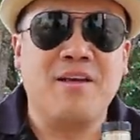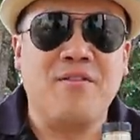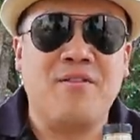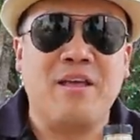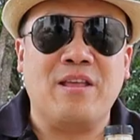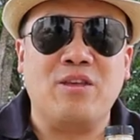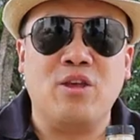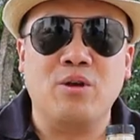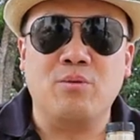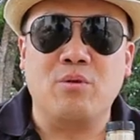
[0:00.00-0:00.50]

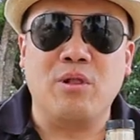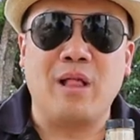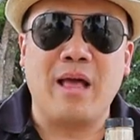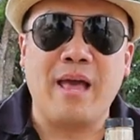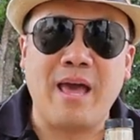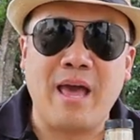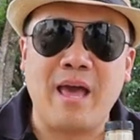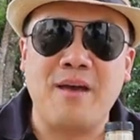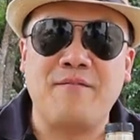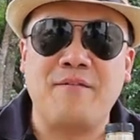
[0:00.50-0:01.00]
then you will
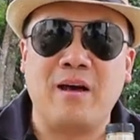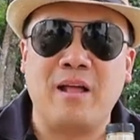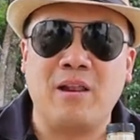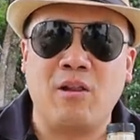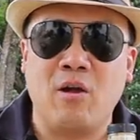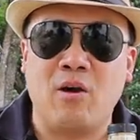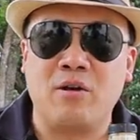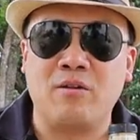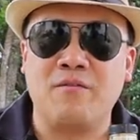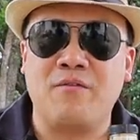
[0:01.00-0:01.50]
have a
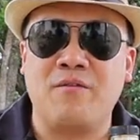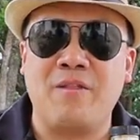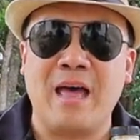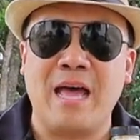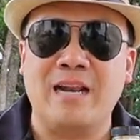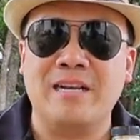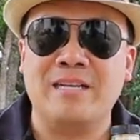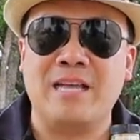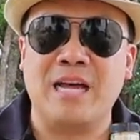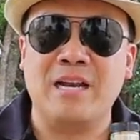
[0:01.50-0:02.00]
lot of
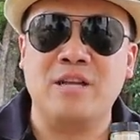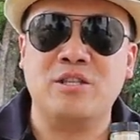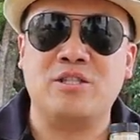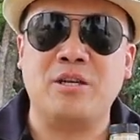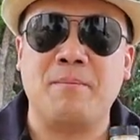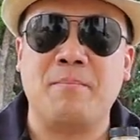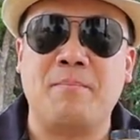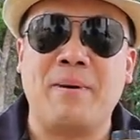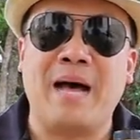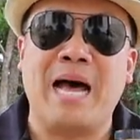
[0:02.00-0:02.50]
that
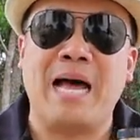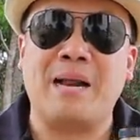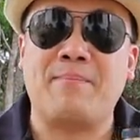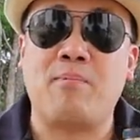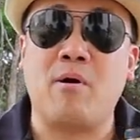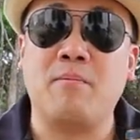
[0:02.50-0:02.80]
dunnage impart,